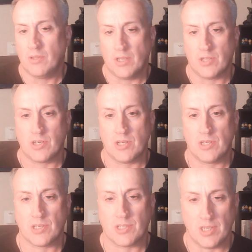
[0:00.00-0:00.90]
that
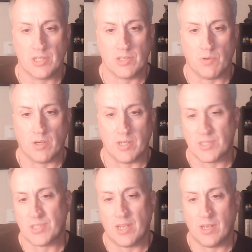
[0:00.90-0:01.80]
Jesus is what he
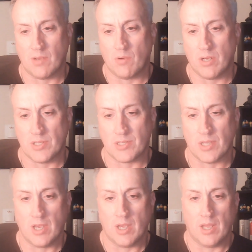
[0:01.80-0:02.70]
said he was
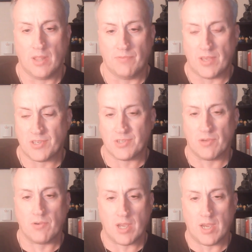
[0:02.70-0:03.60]
that's
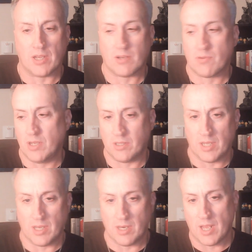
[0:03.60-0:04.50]
so concrete
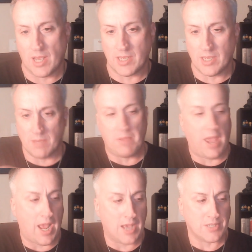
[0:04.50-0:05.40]
that I can get
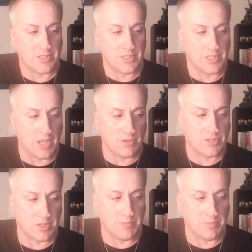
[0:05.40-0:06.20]
past these doubts and